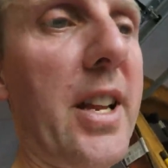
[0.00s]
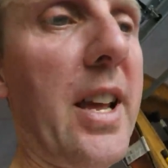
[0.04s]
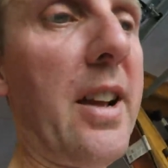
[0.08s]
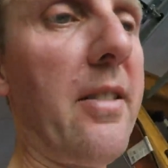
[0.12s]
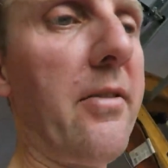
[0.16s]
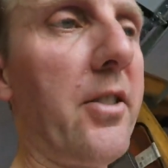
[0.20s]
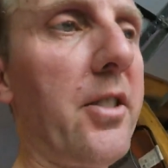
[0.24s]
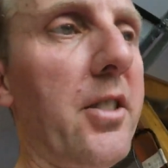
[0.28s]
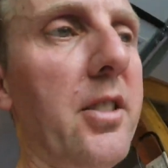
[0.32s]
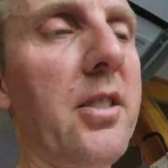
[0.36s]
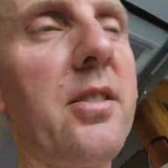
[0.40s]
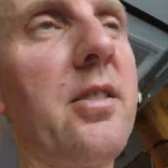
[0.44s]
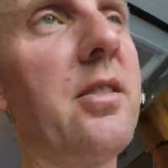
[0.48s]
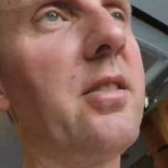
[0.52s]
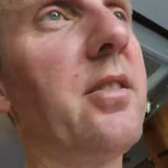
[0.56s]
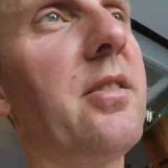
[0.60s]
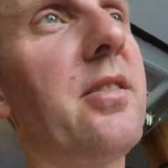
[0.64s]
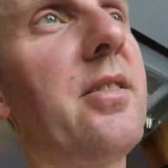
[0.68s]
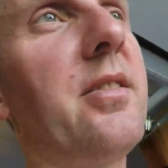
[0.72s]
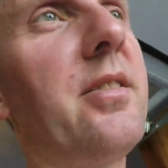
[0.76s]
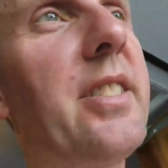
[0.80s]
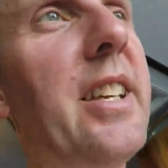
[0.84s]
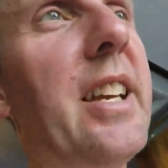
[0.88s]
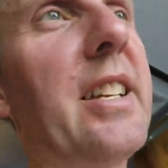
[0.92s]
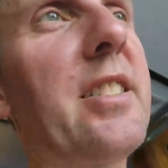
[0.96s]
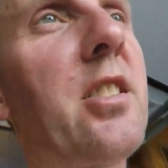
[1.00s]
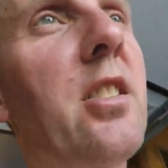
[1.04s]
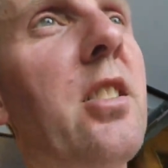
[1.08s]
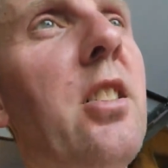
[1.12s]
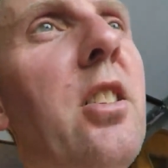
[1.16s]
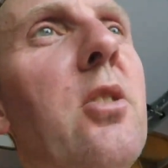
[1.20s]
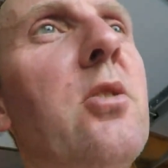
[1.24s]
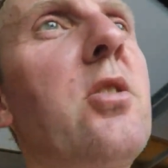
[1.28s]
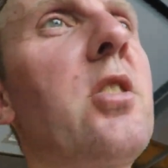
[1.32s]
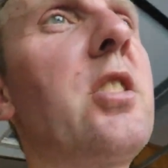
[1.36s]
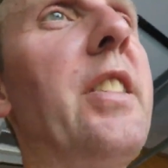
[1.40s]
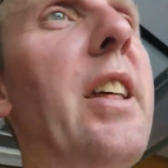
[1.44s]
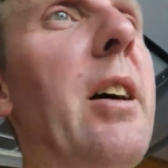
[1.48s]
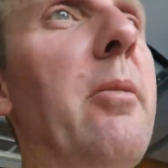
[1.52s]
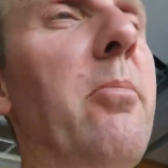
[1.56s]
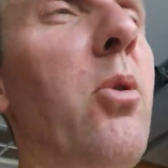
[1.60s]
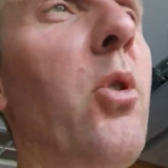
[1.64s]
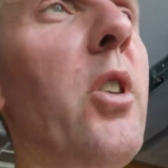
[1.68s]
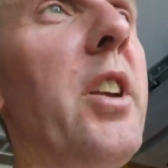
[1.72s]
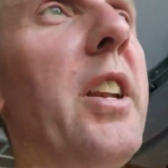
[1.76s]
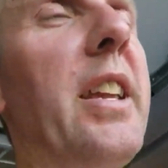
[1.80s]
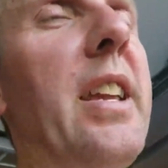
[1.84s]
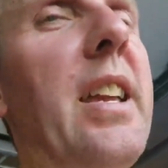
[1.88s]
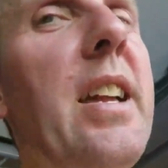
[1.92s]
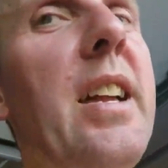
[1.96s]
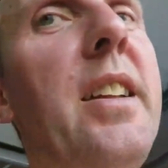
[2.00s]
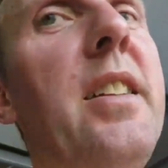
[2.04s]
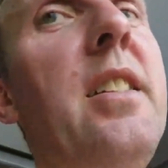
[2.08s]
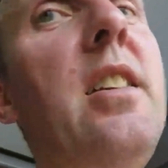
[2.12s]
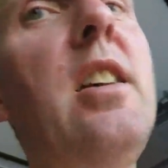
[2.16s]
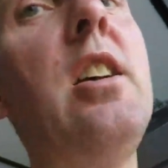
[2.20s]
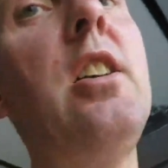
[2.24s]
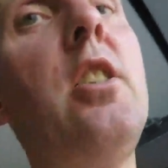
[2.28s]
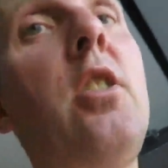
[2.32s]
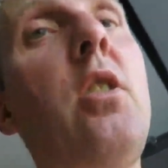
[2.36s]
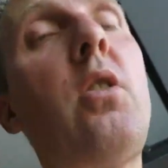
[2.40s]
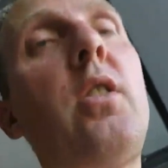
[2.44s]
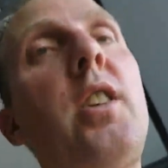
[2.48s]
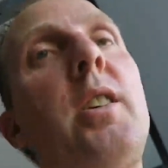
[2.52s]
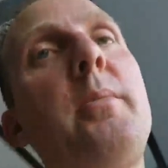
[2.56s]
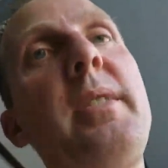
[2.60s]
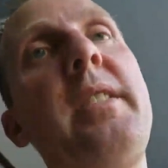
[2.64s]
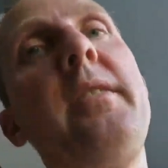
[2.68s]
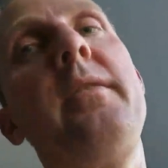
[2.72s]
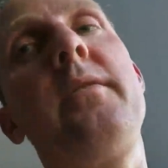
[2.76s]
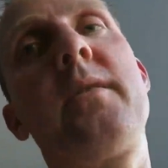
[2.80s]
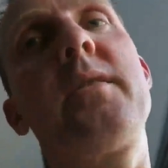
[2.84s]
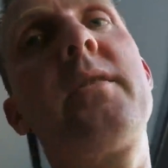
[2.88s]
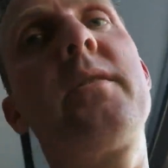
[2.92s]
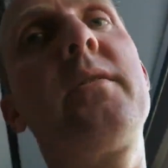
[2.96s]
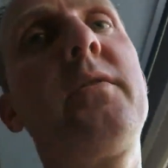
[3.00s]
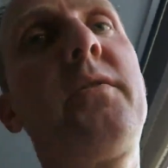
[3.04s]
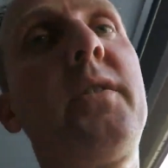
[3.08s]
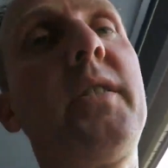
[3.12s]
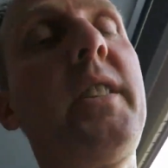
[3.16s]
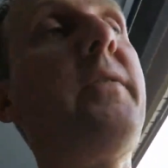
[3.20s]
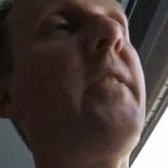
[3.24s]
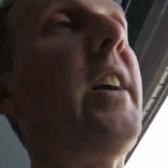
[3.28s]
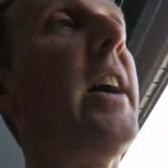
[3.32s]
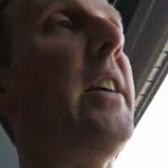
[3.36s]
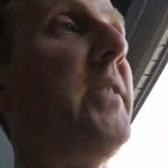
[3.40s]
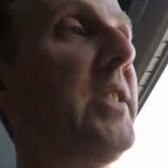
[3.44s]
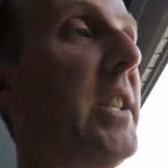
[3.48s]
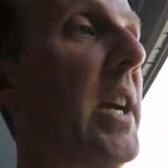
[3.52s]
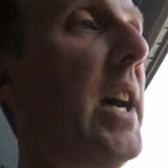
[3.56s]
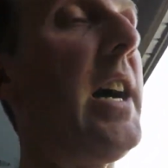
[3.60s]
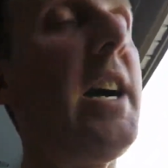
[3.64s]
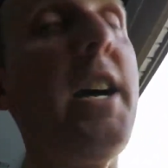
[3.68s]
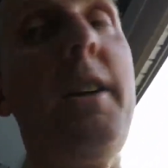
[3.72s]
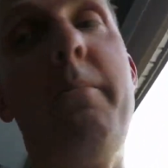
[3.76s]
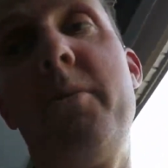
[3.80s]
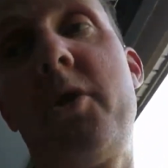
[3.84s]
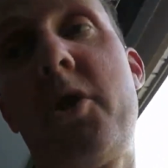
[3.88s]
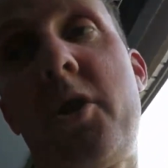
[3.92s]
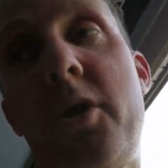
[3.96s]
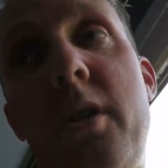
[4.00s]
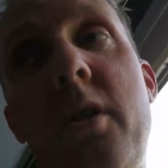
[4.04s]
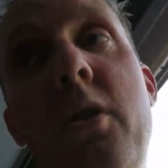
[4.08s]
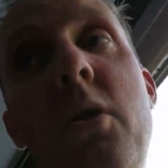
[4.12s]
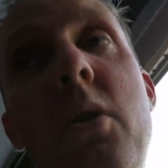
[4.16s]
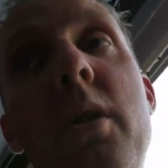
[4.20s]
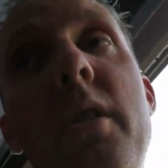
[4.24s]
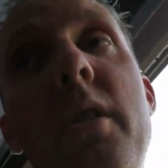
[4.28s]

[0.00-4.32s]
it ever gets close to that point again. Or I mean, if I have time, sure, of